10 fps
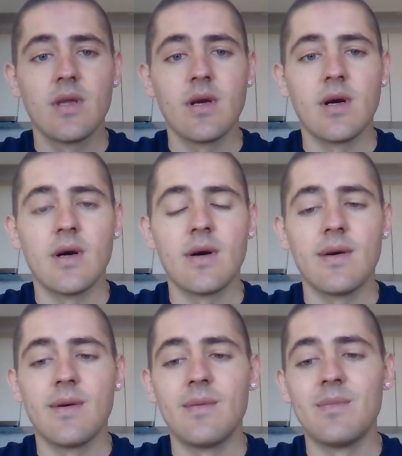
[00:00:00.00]

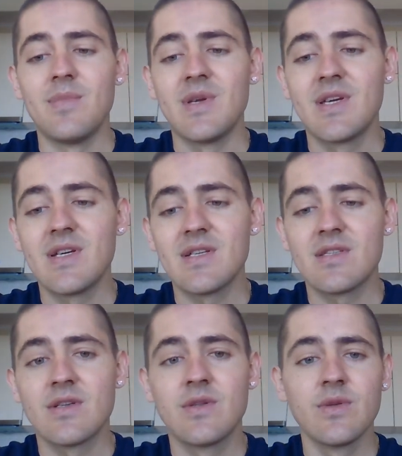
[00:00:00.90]
Uh,
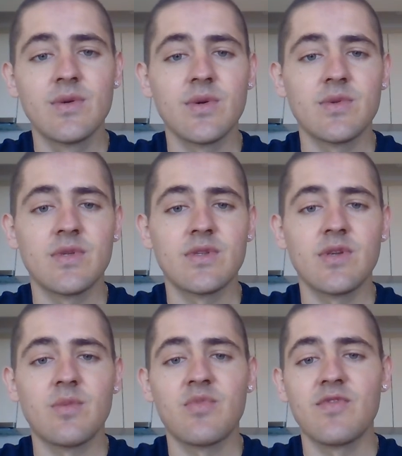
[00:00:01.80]
because glucose is
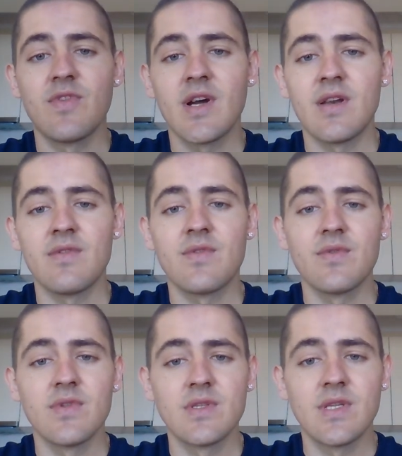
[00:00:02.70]
not provided
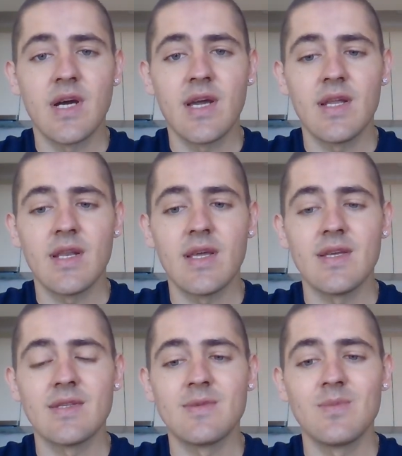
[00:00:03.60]
through the diet
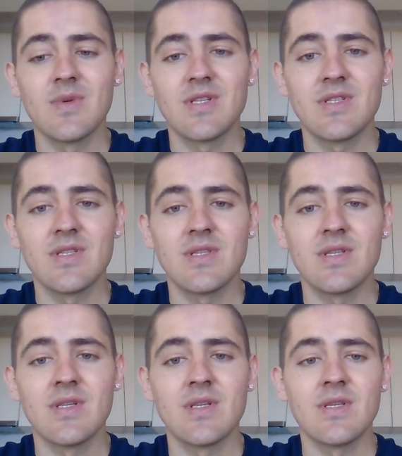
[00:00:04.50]
as much as
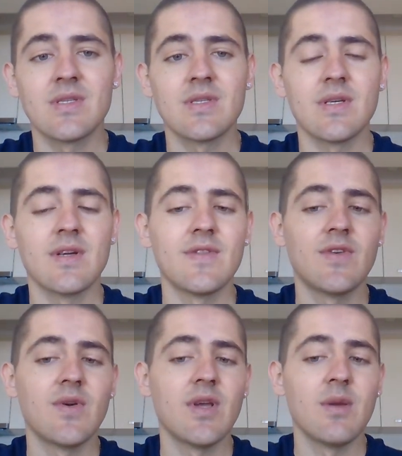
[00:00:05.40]
it is
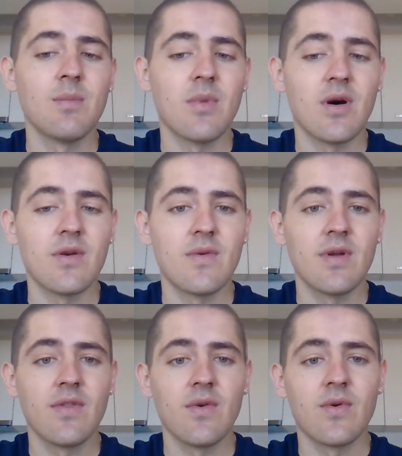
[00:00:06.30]
under a
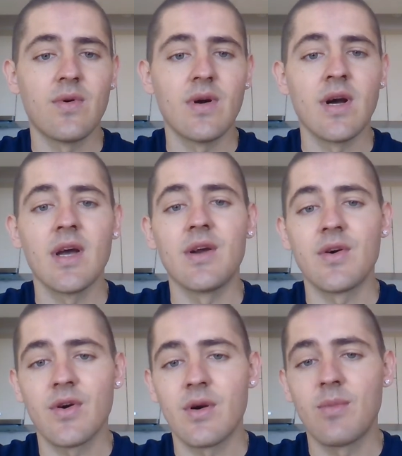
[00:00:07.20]
moderate or
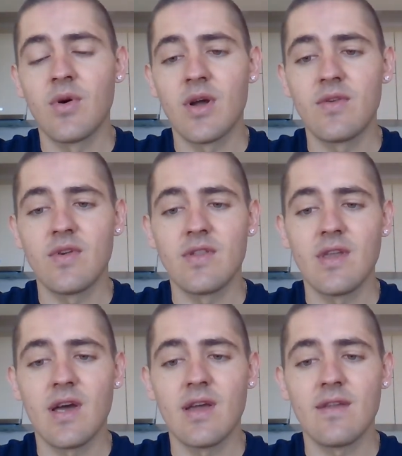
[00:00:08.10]
higher carbohydrate
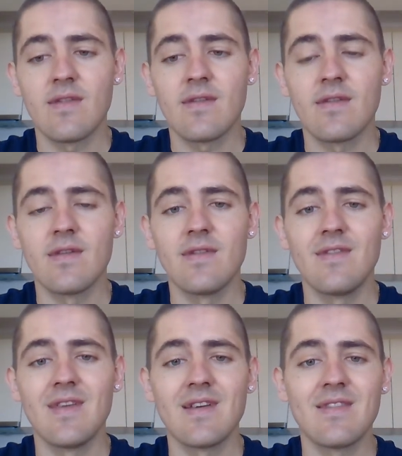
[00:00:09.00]
diet,
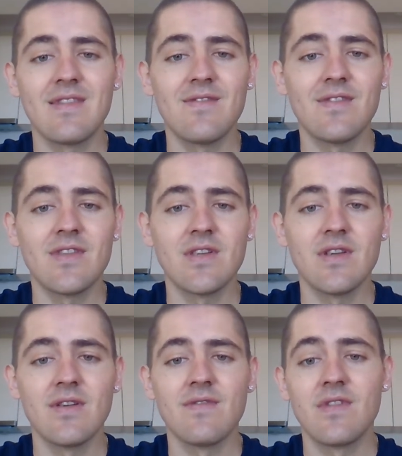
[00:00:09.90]
the
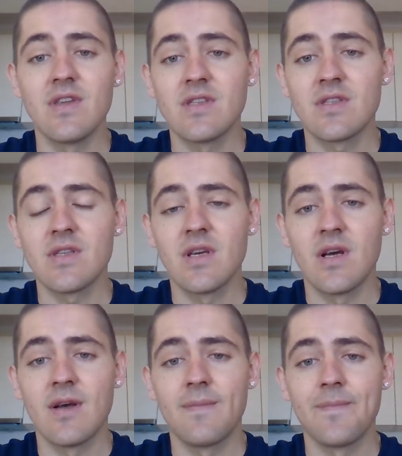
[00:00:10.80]
activity of these
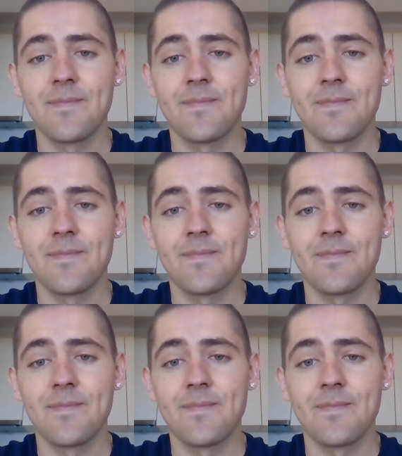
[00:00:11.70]
um,